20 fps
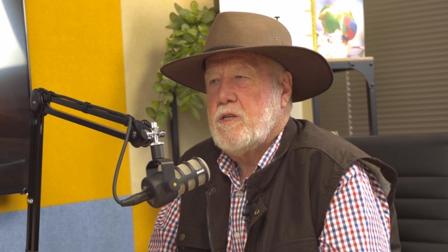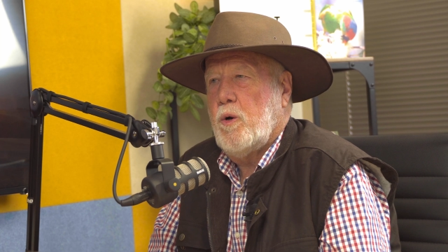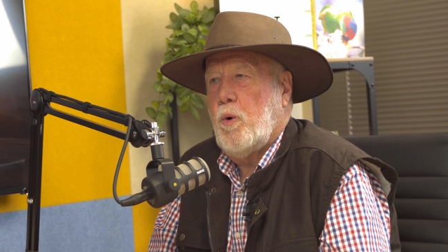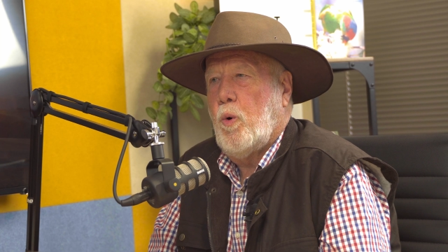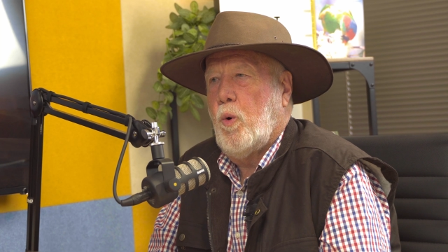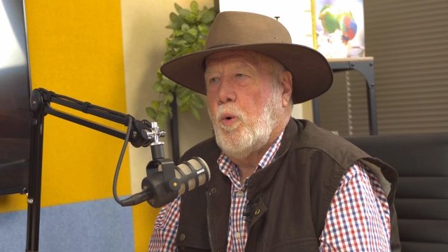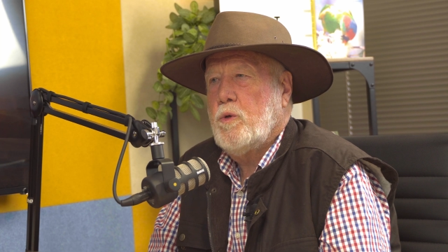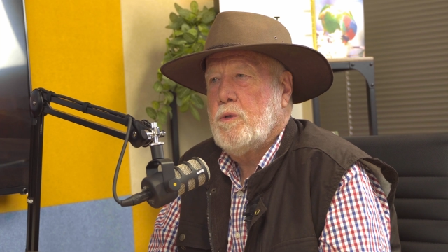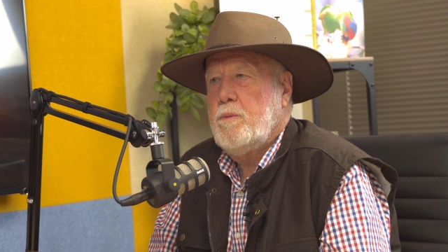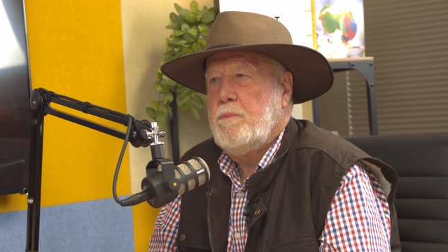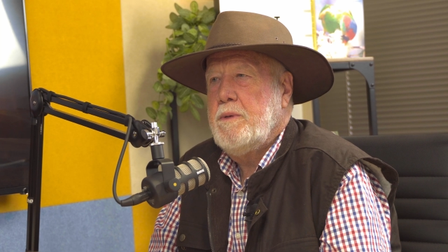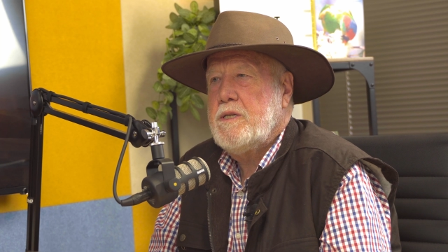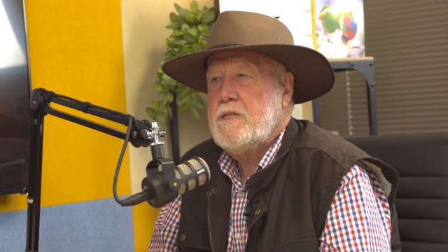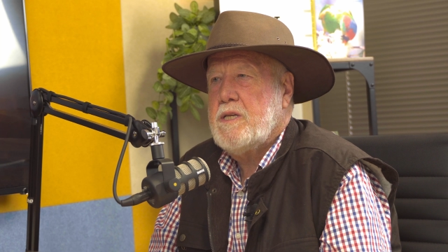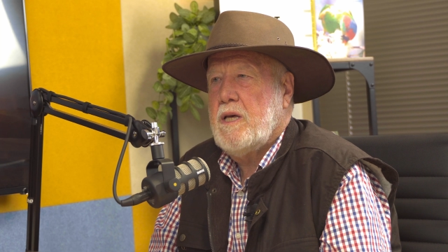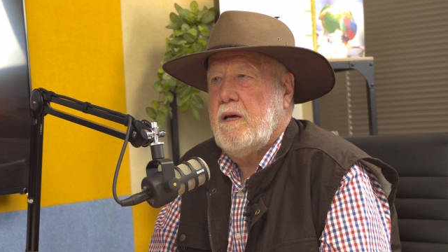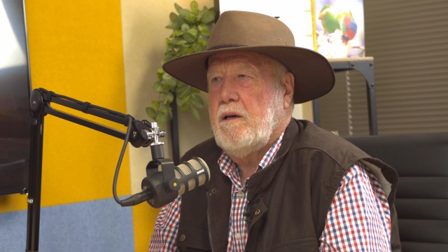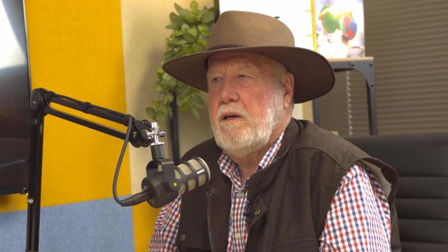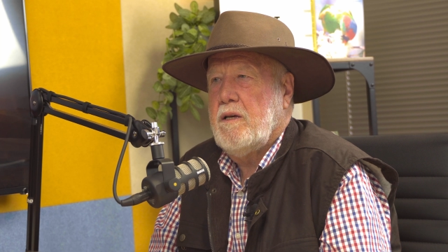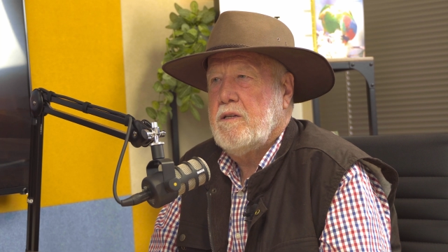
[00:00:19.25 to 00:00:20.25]
so autumn is
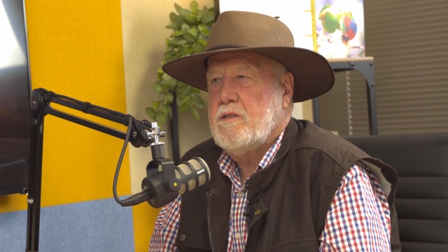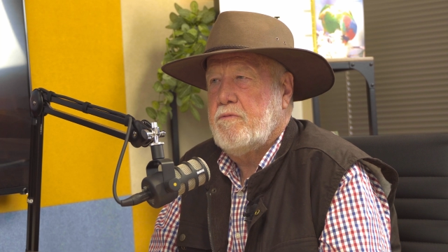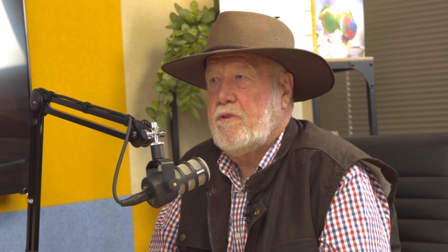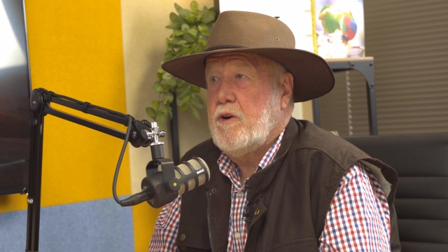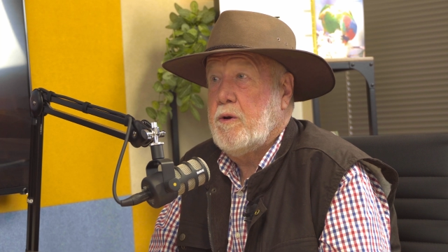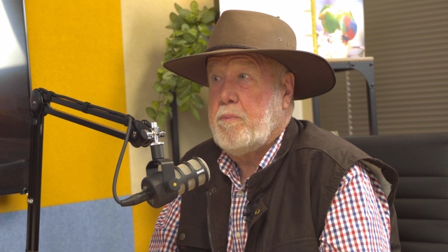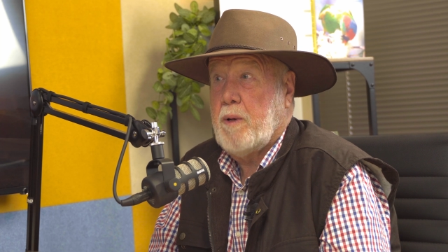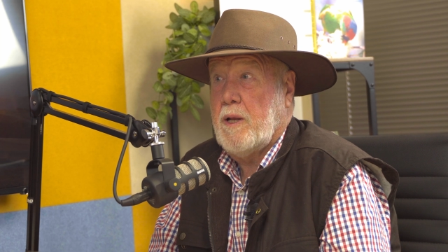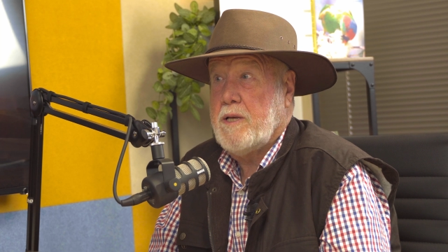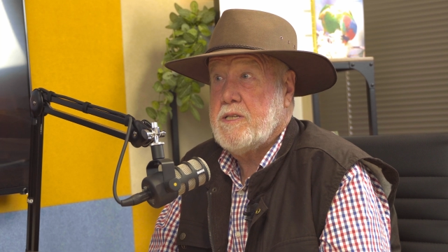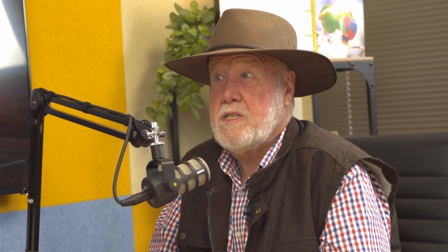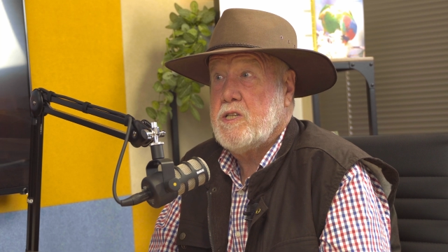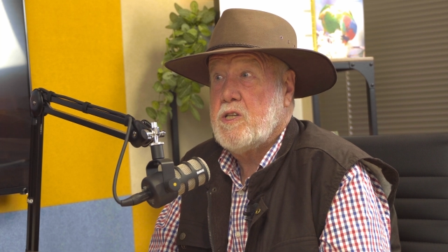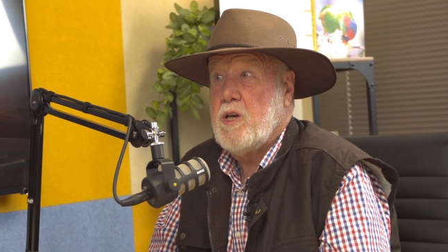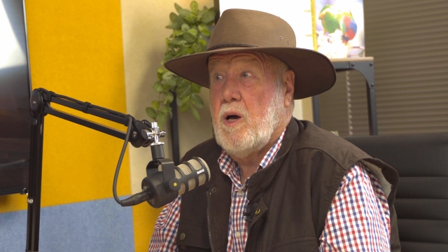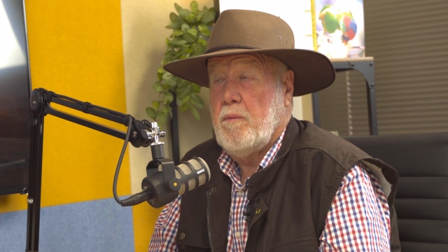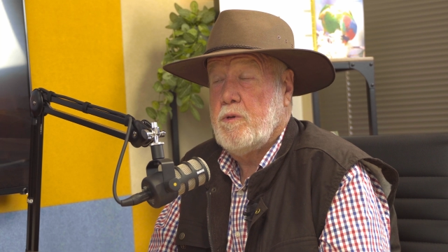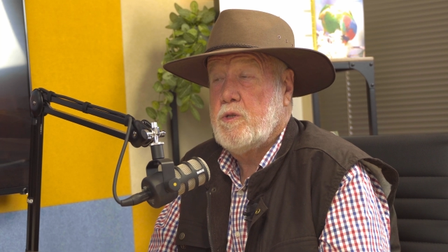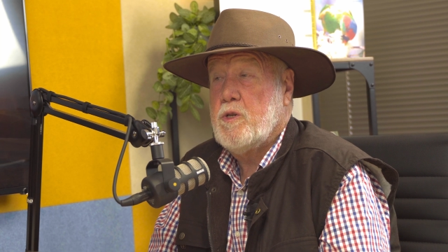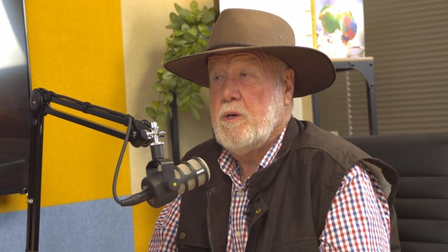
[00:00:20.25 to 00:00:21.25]
a very pleasant
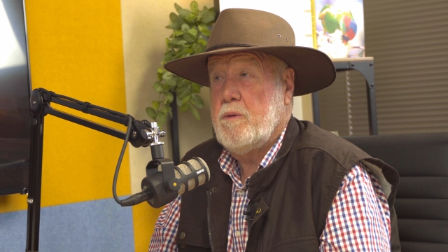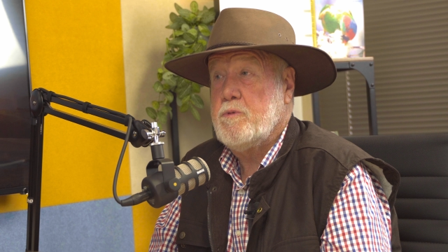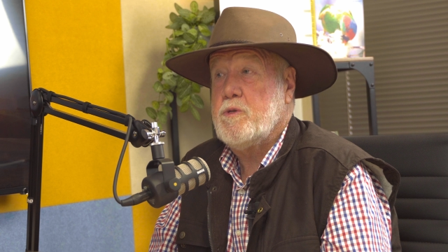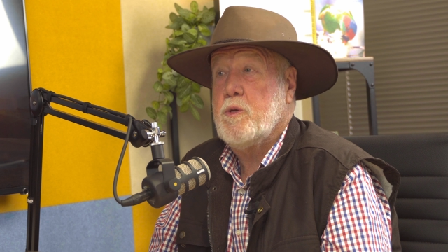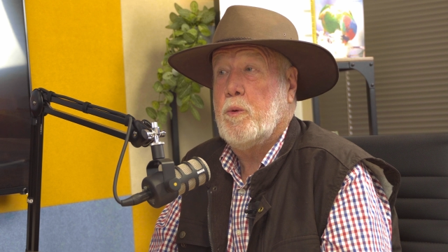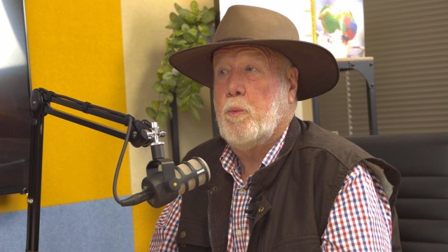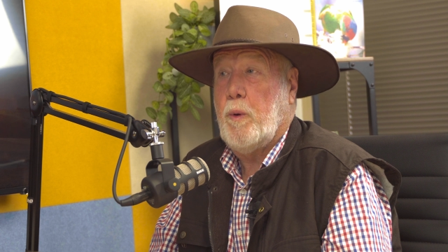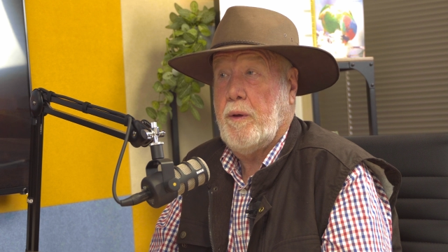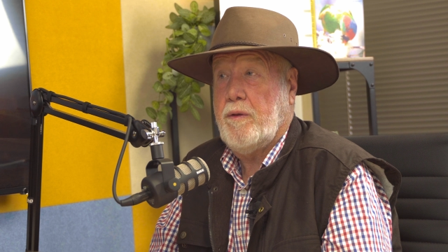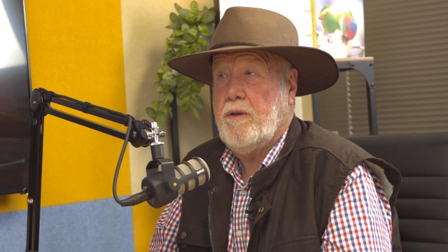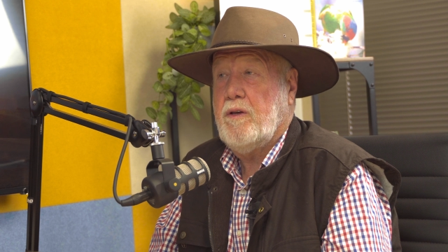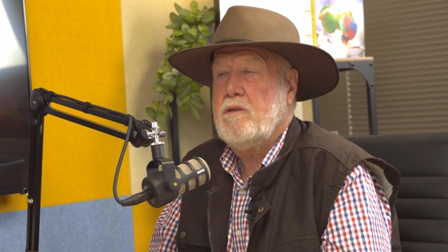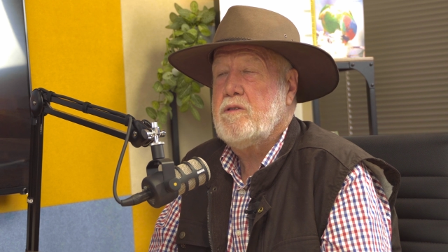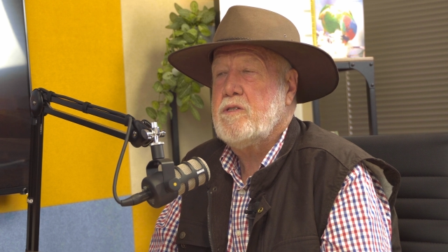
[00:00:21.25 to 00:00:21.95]
time in terms of the weather.